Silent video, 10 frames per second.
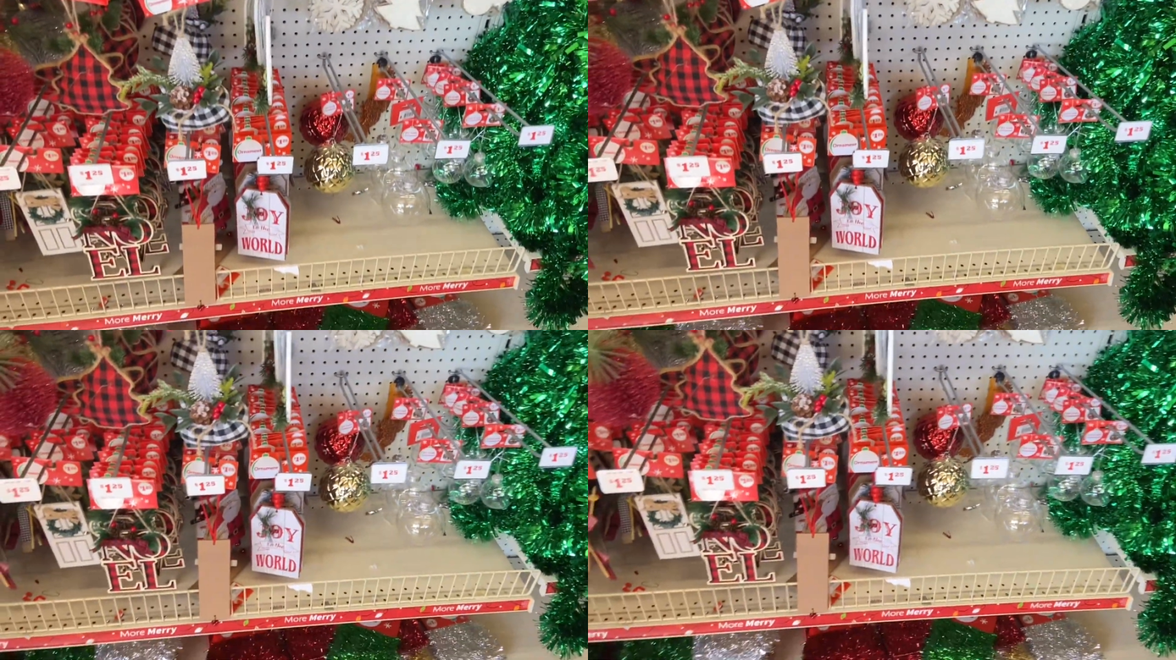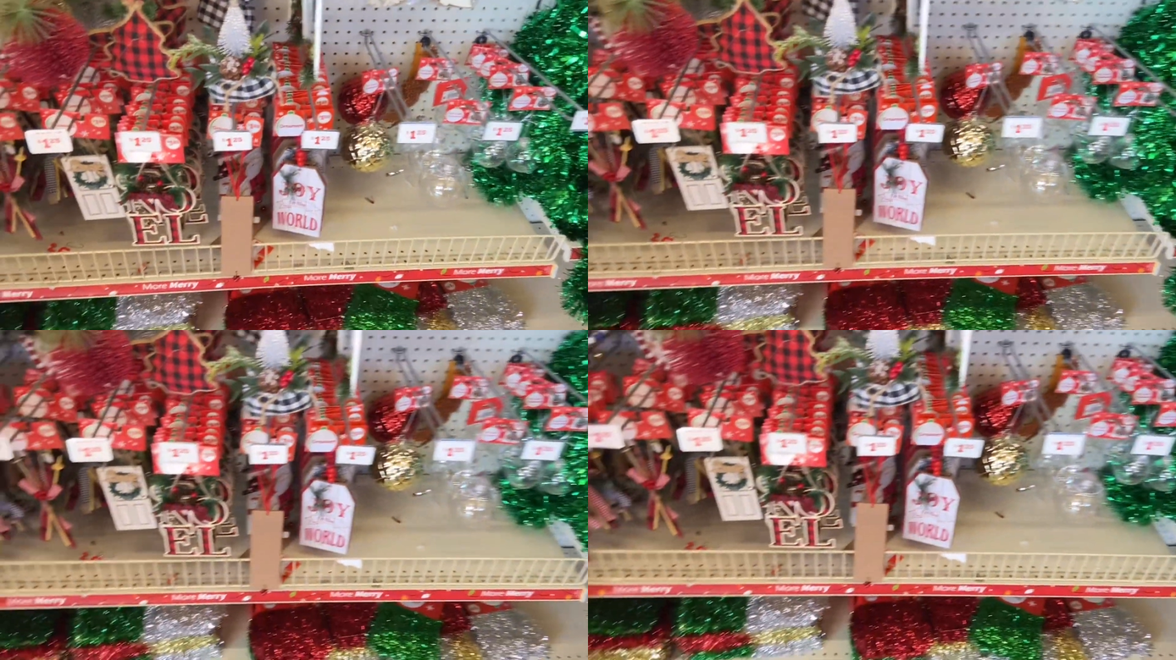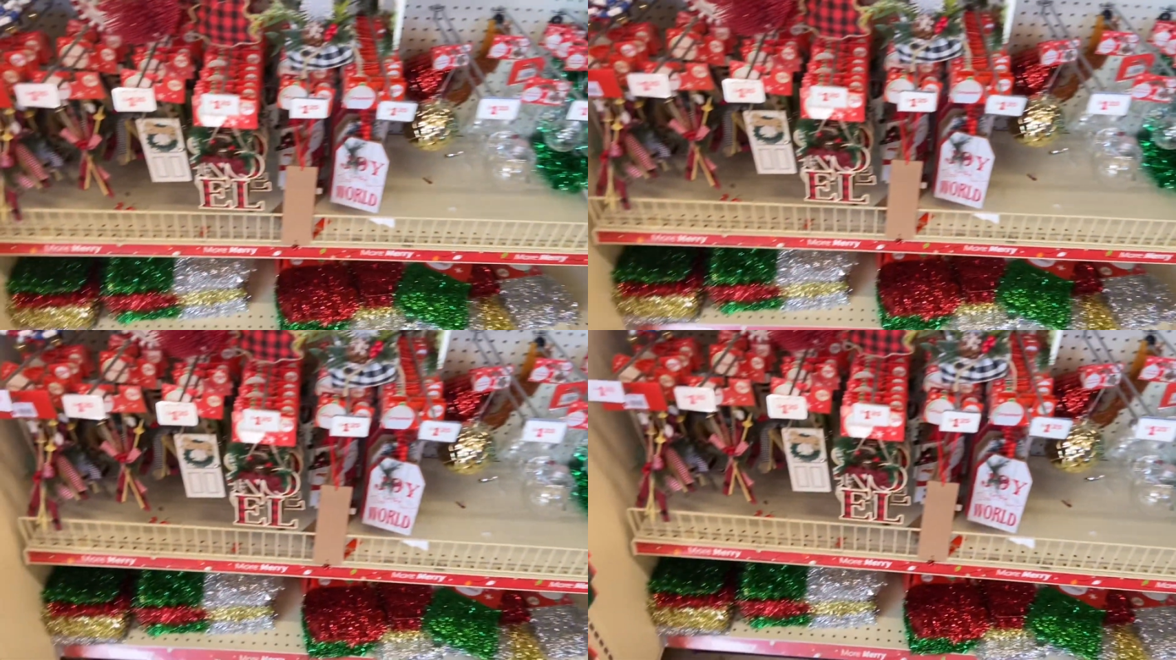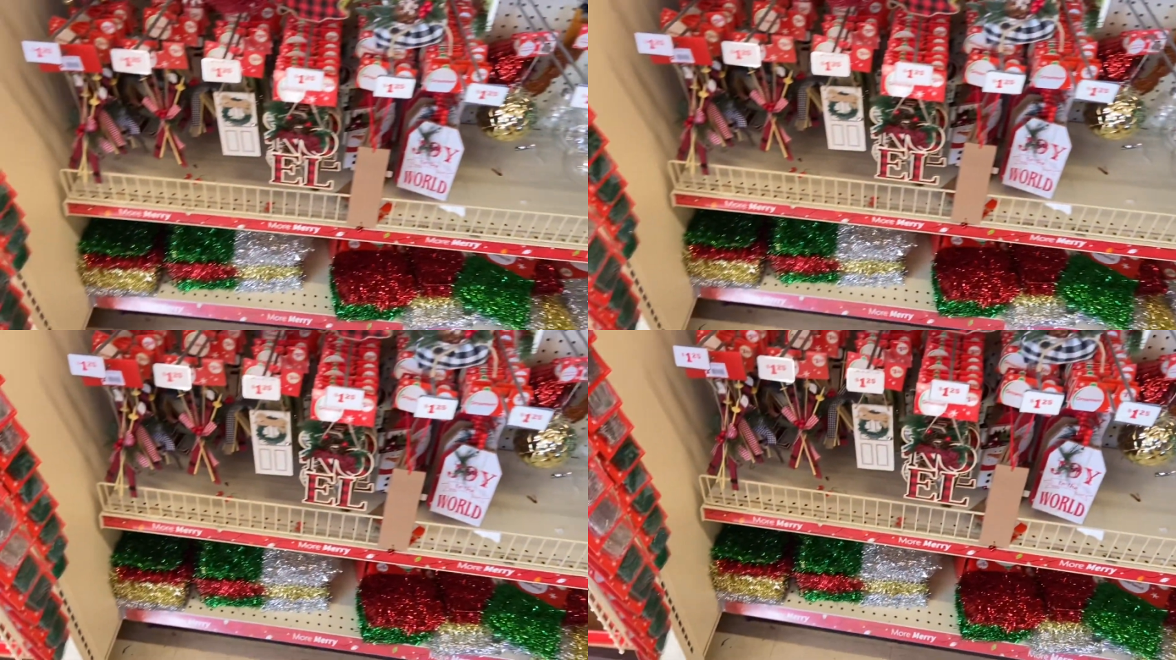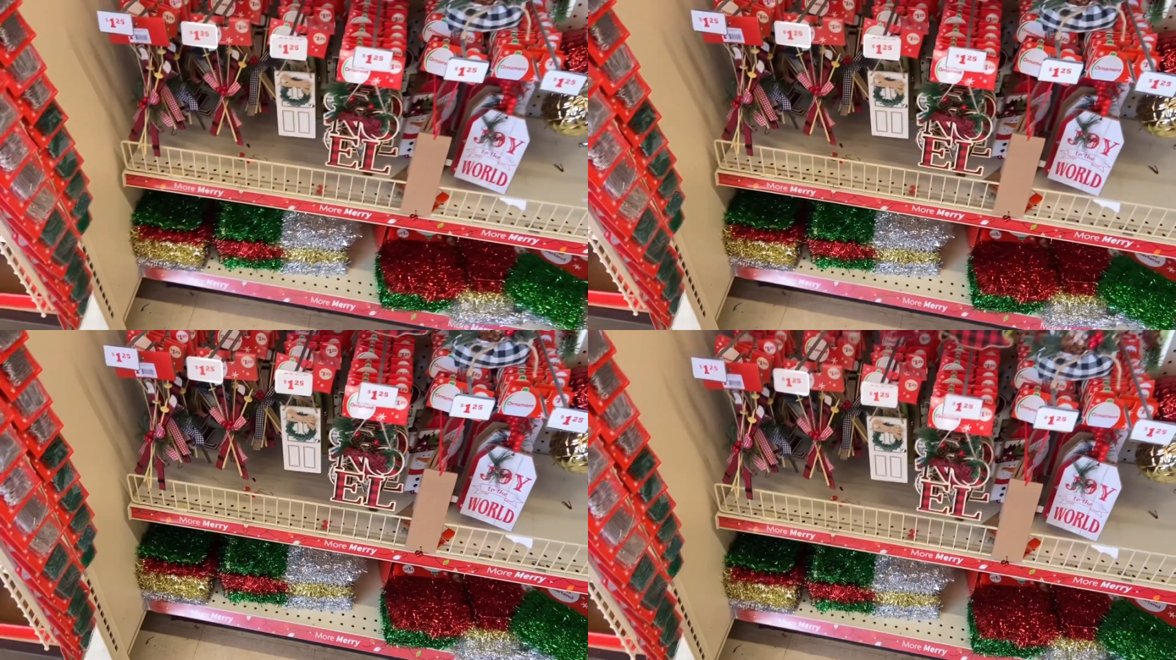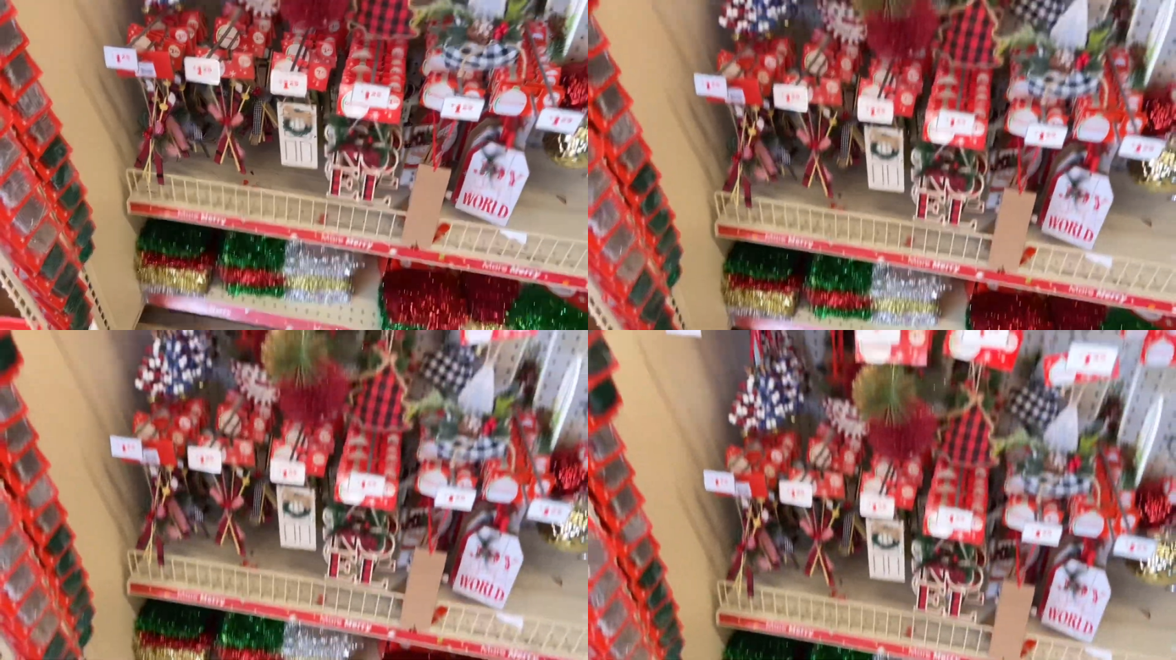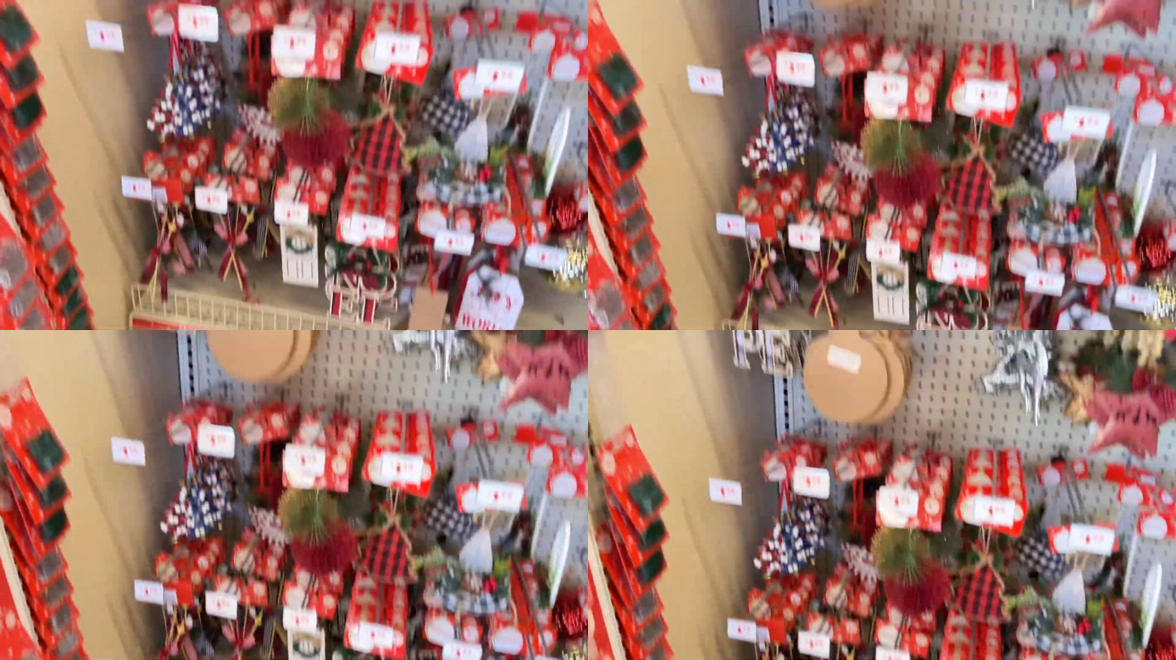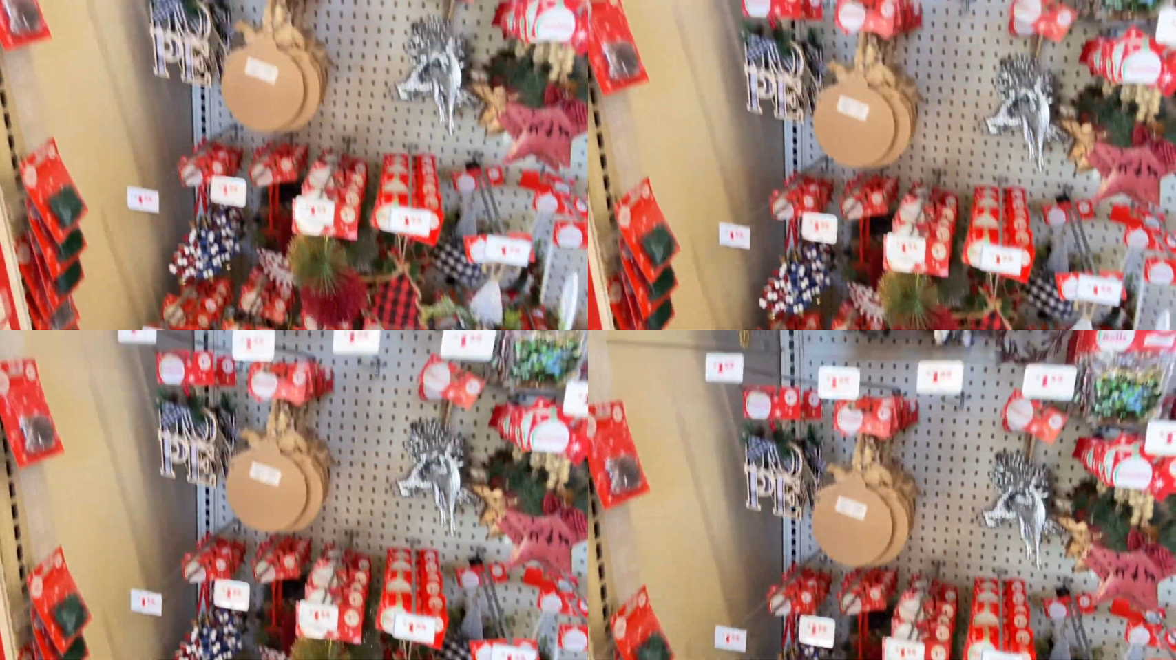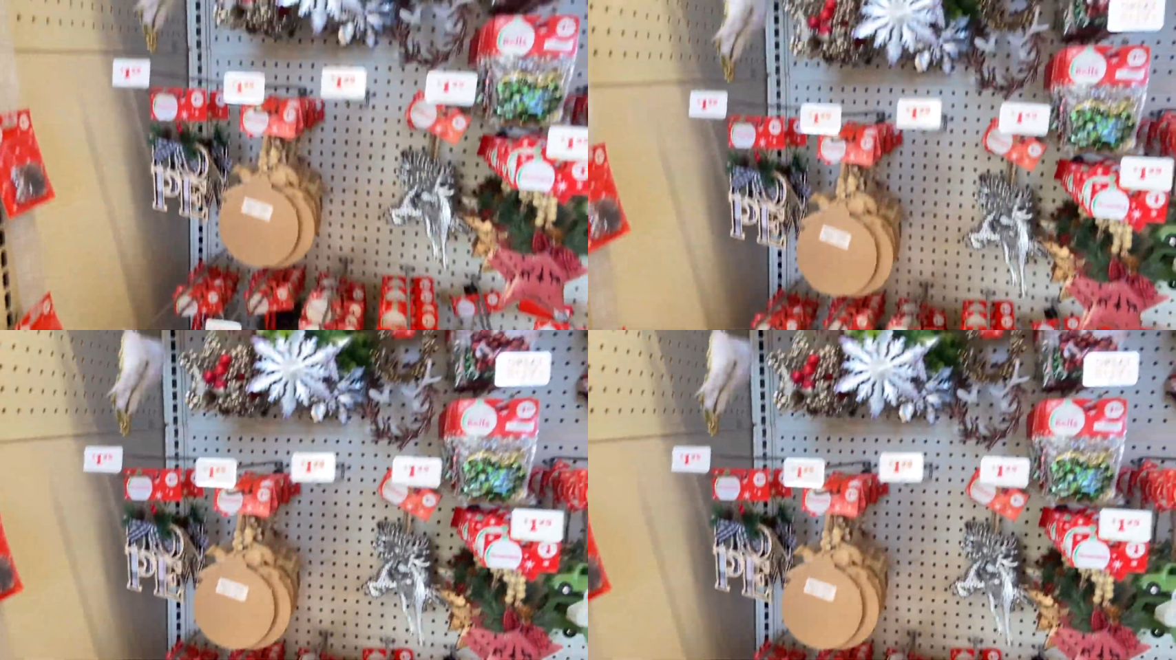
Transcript: Nobody's mouth can be seen.